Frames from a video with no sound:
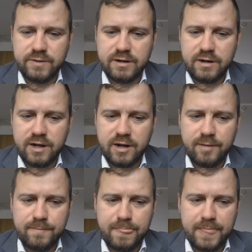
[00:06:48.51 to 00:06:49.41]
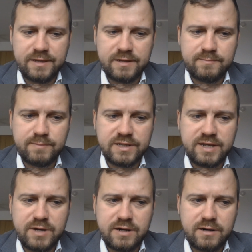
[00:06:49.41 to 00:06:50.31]
when the
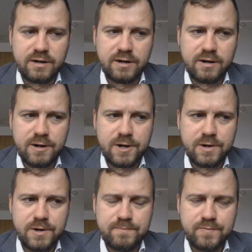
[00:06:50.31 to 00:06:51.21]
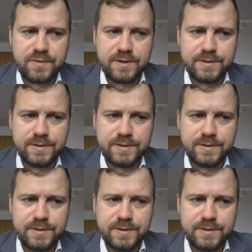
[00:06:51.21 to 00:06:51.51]
pandemic, the